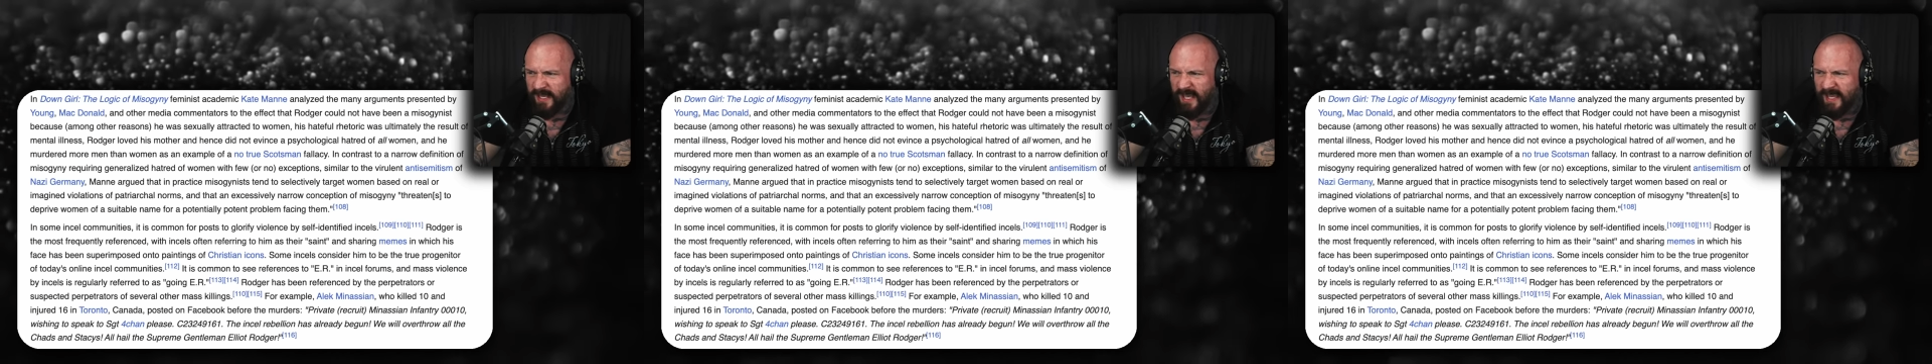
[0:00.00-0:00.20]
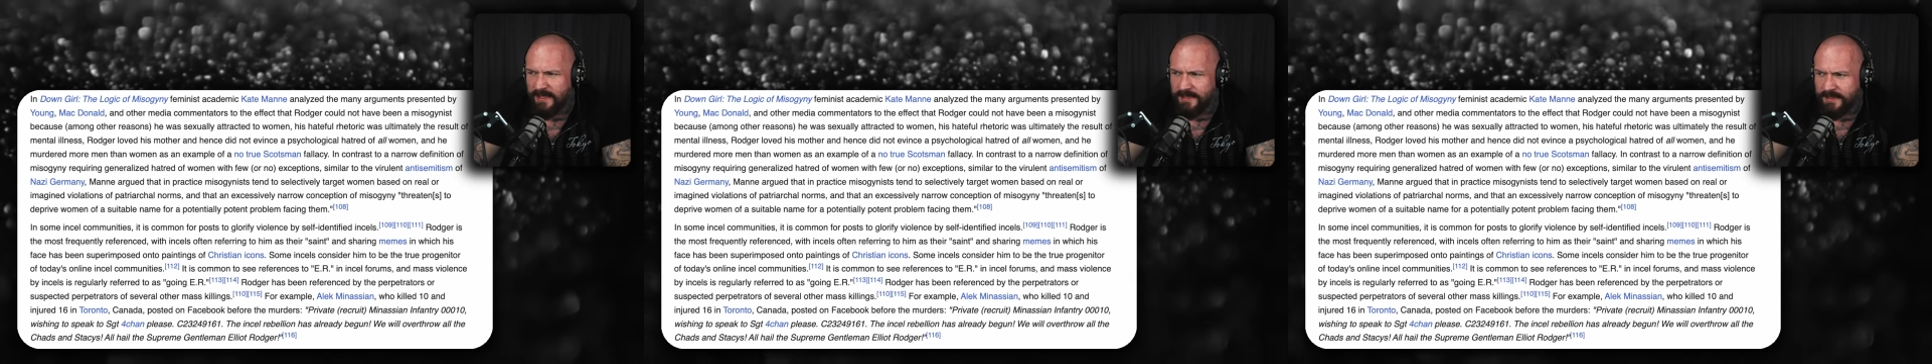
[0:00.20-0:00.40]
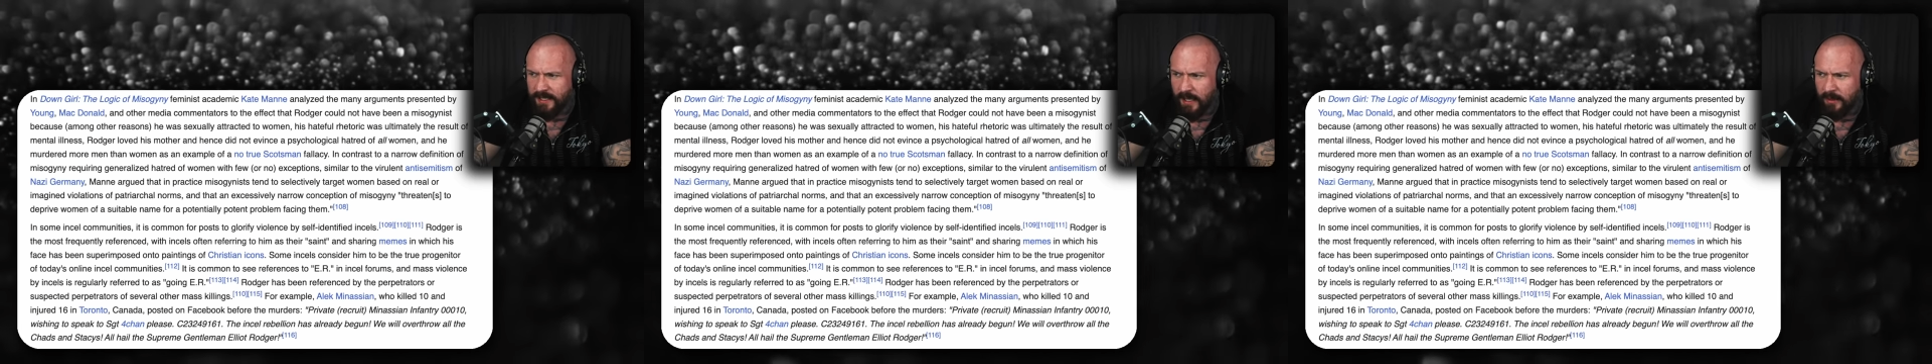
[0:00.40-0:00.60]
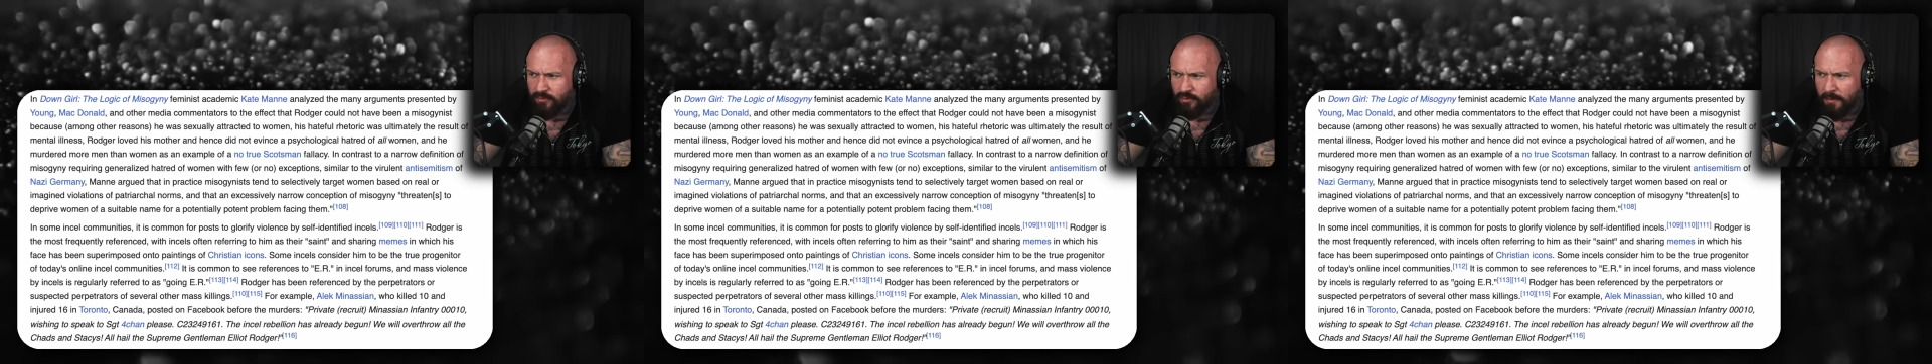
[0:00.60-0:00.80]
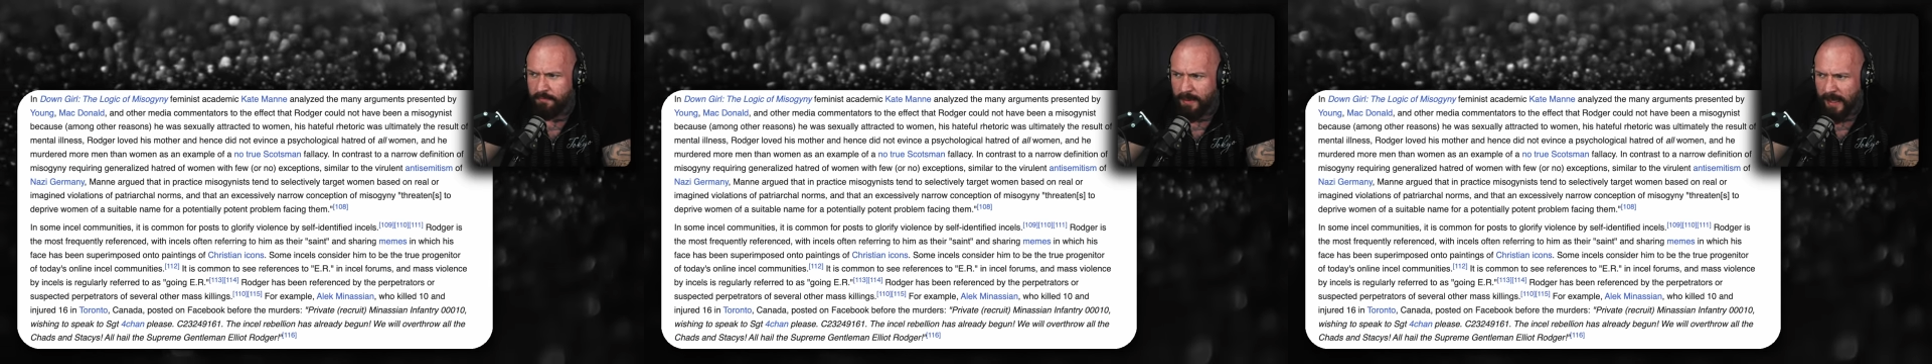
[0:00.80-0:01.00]
"The
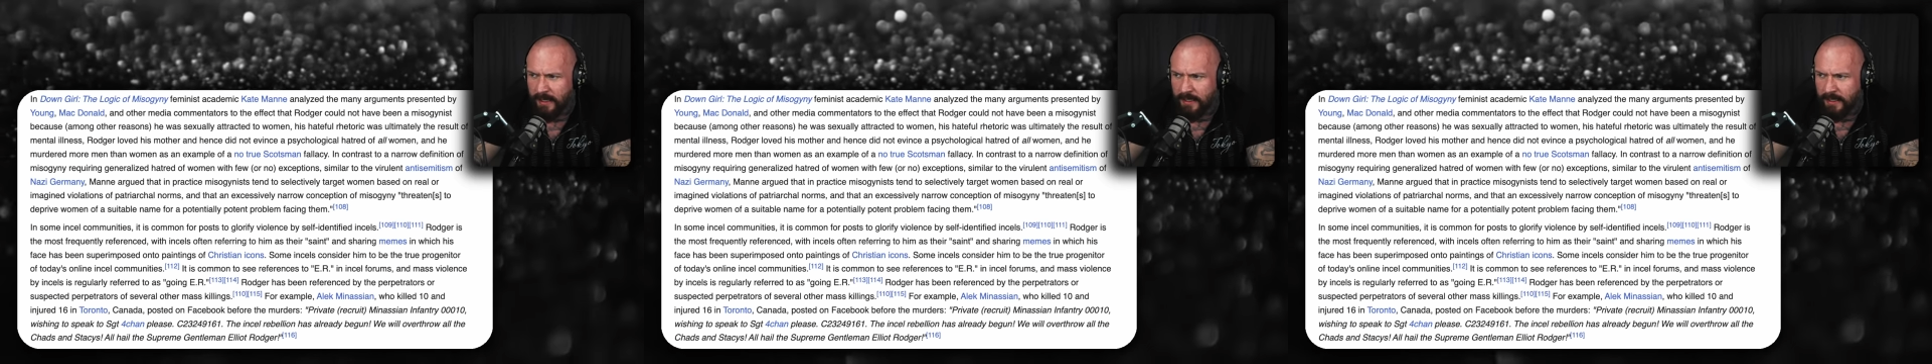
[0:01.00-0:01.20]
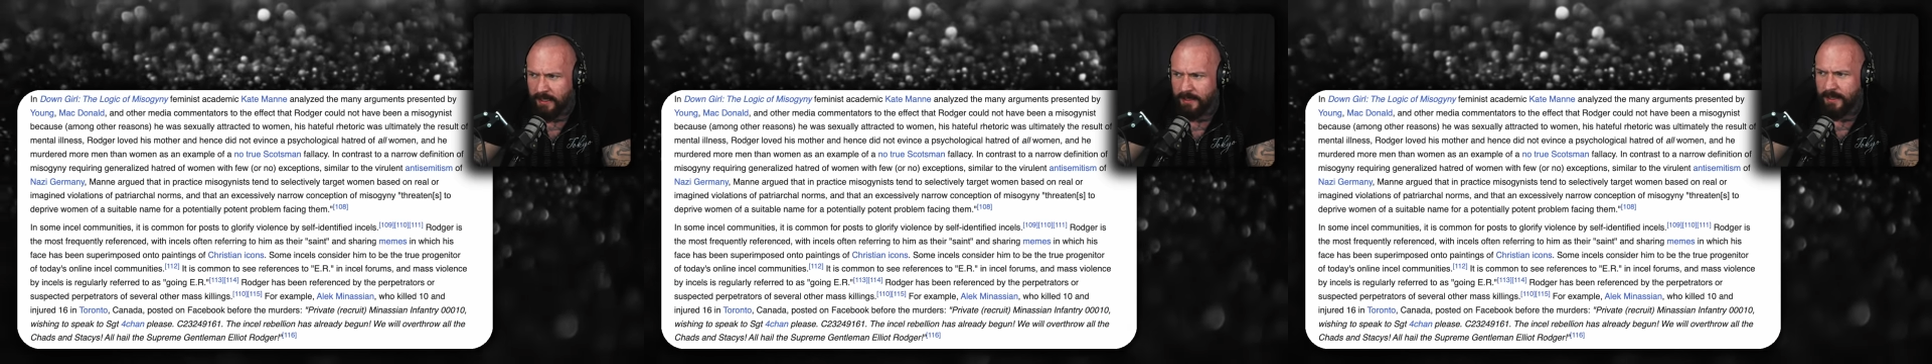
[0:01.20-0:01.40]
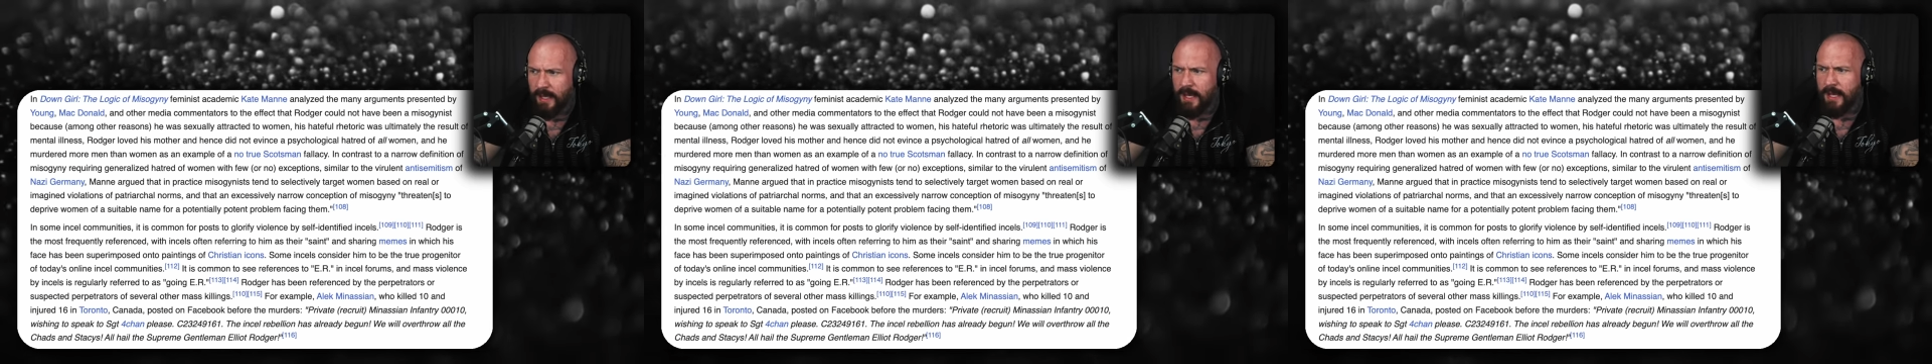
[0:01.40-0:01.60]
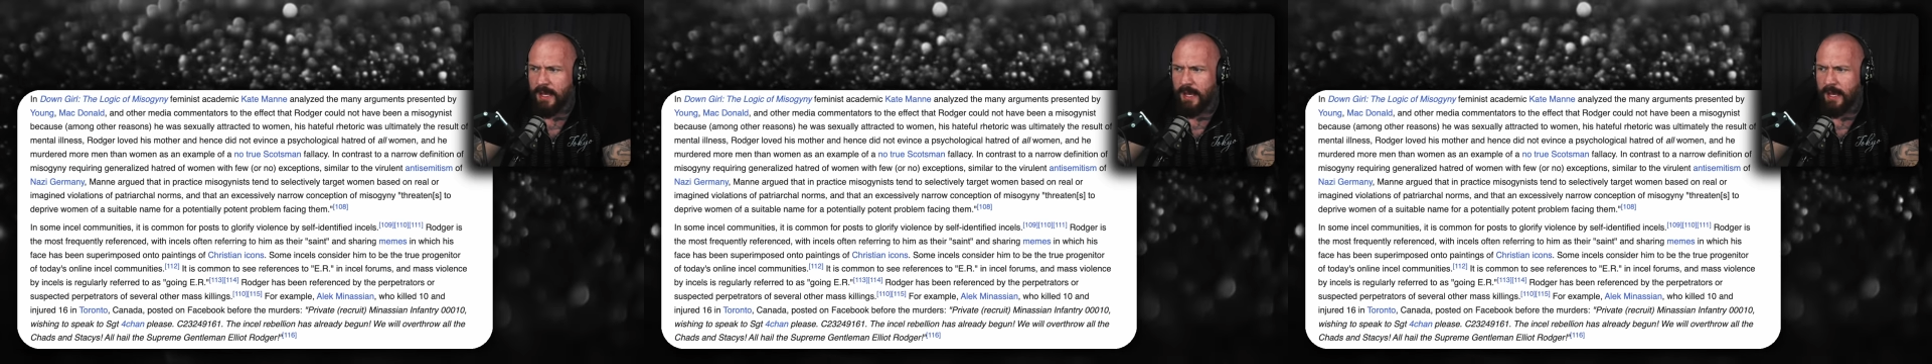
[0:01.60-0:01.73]
incel rebellion